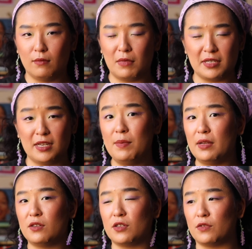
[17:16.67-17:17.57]
My
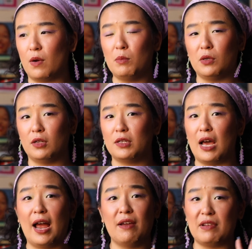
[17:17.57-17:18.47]
stomach just rumbled.
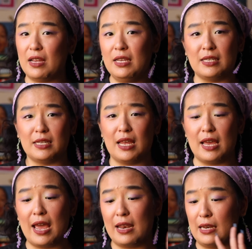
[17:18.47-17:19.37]
I have not eaten
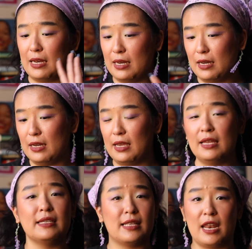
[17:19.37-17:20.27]
today, and
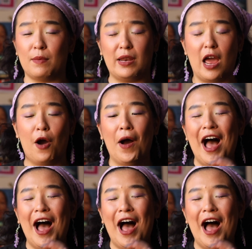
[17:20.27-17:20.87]
it is letting me know.